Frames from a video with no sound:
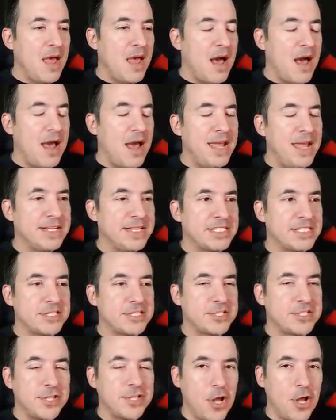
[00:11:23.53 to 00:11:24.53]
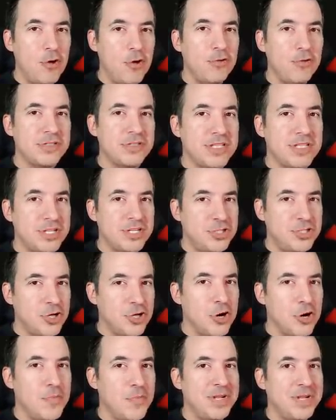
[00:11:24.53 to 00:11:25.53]
It slows the
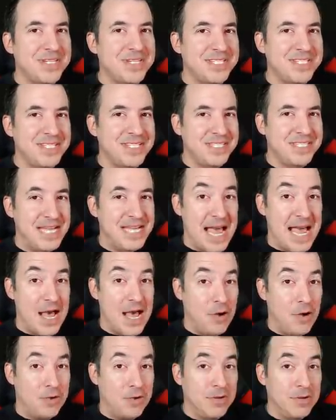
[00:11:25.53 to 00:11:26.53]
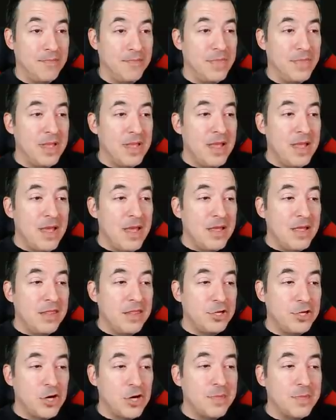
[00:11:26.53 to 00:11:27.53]
Germans down.
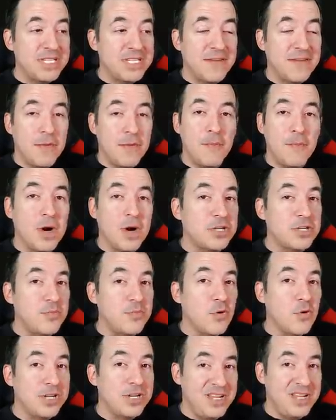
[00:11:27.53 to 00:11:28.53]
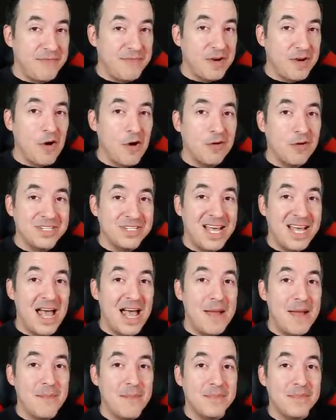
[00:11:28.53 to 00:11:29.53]
The Germans have a much more difficult
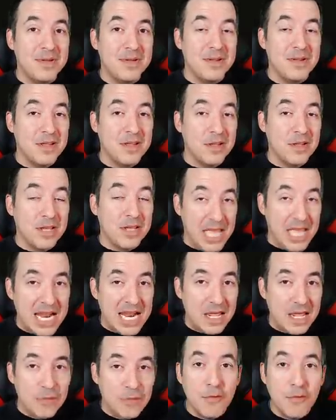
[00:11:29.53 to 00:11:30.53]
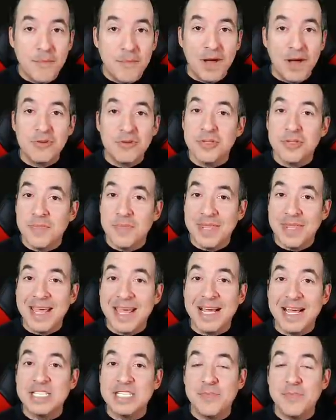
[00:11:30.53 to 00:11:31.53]
time getting through Belgium than
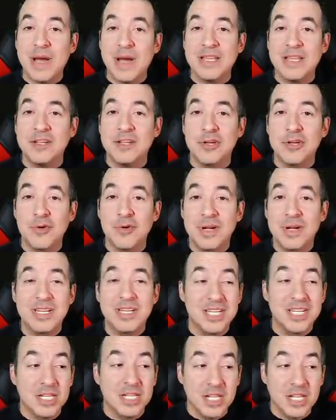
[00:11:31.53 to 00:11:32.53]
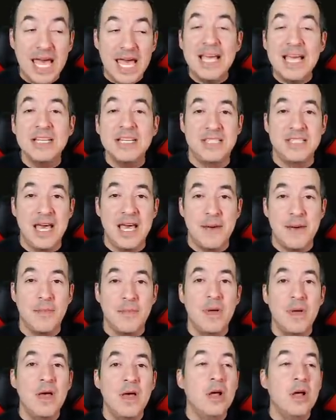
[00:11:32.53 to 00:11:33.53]
they expected to, and it delays
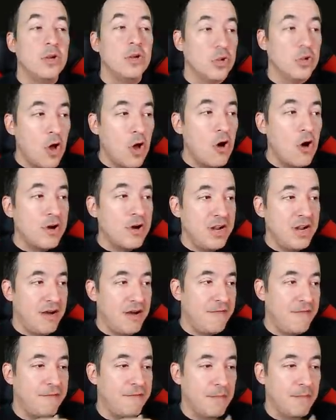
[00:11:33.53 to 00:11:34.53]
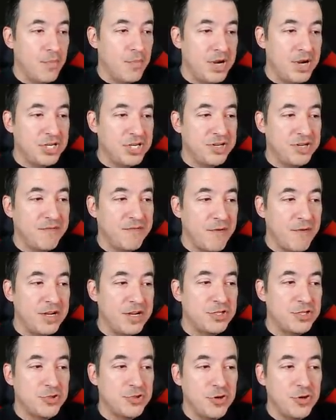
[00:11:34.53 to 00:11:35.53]
them long enough for British and
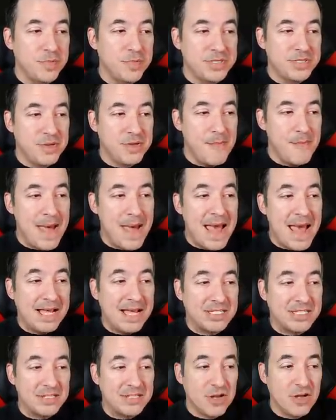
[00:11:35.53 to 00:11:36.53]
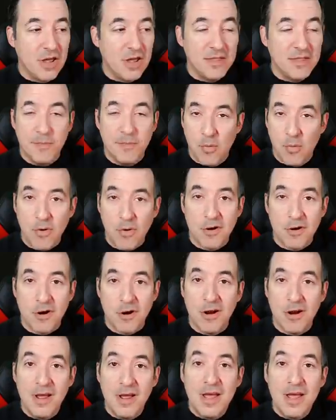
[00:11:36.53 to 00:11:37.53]
French troops to mass on the
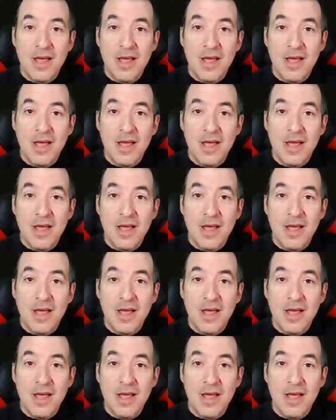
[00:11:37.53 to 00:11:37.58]
border